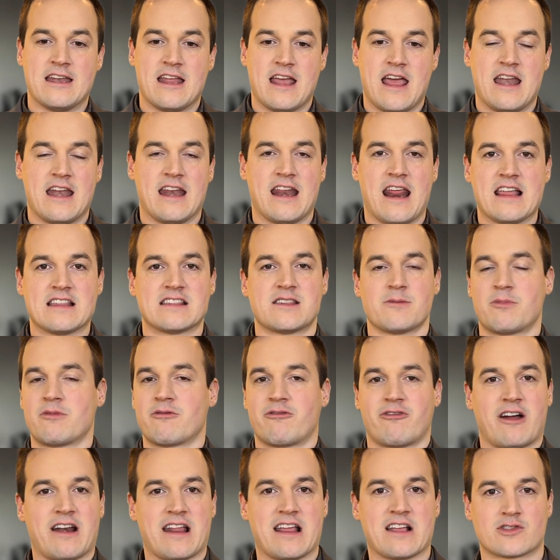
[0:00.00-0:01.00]
and it ends up in
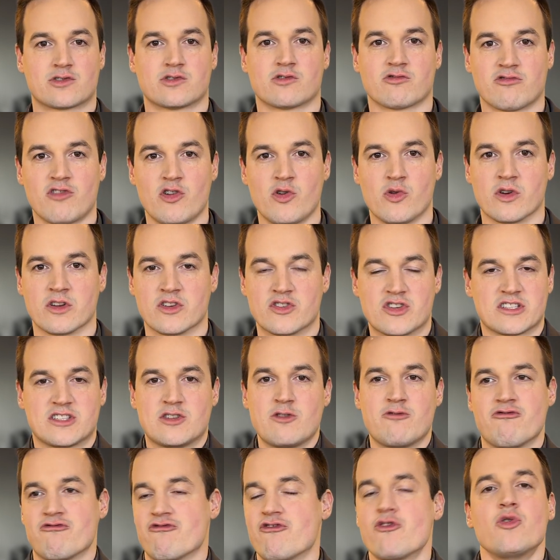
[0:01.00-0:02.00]
financial ruin. You just do
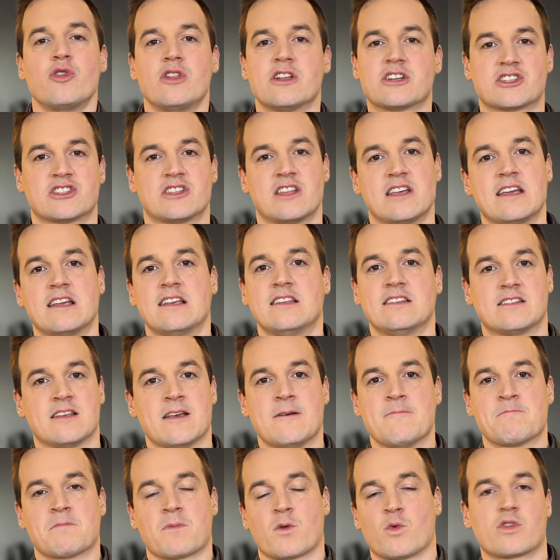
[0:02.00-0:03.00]
foolish things
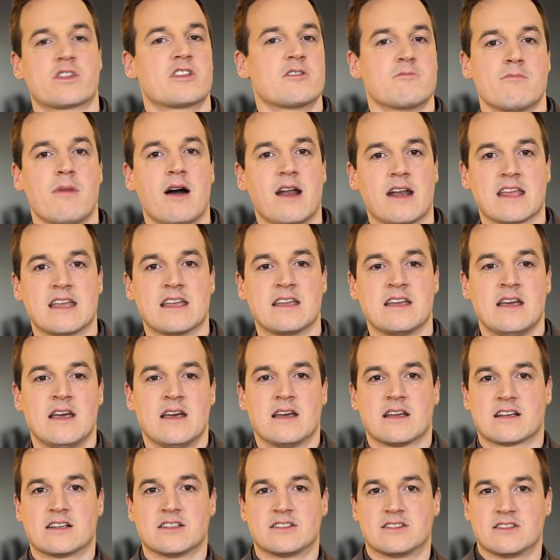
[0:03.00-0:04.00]
with your money
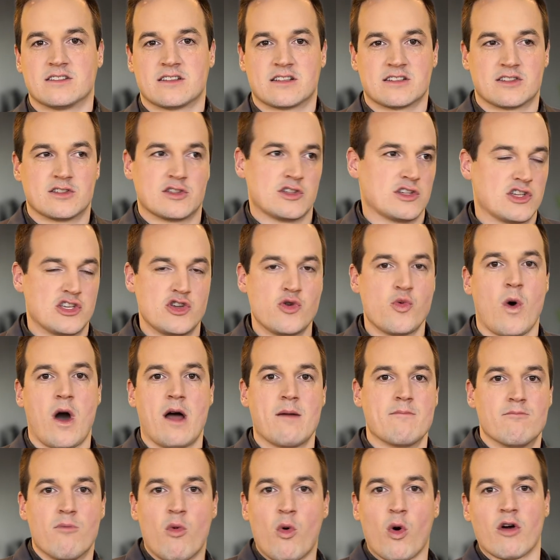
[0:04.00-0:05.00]
because you want
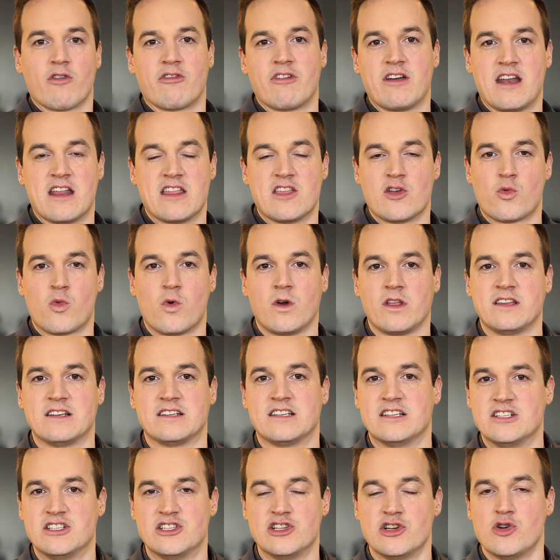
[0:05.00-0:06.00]
more of it and you're willing to
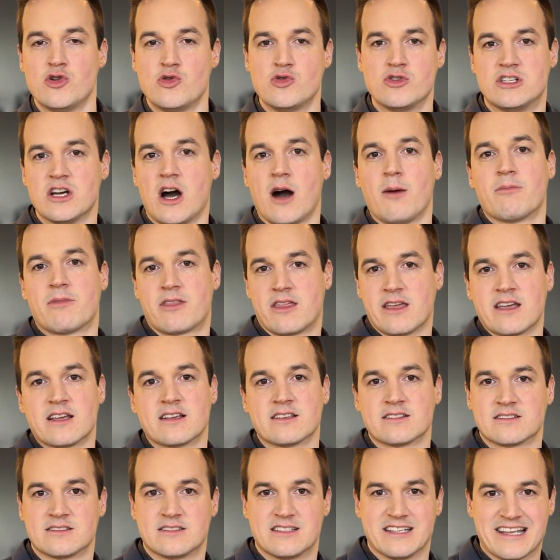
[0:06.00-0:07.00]
do dumb
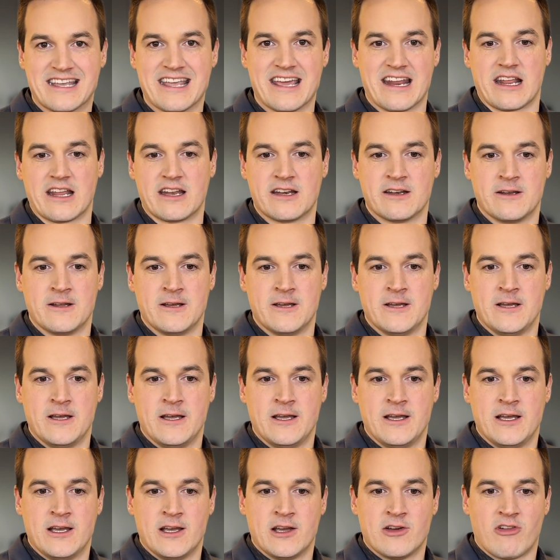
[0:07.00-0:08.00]
things to get it,
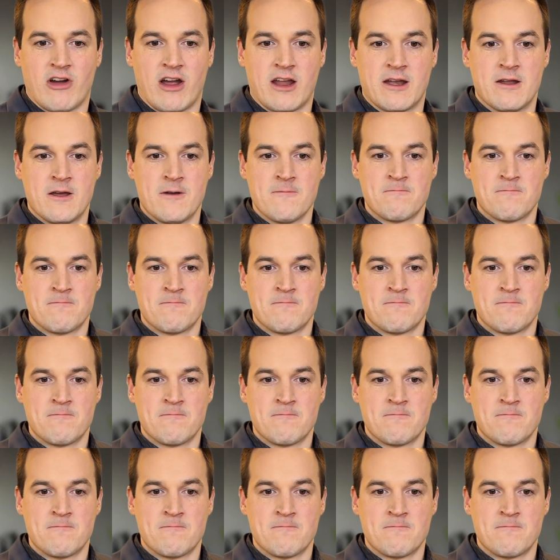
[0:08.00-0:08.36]
right?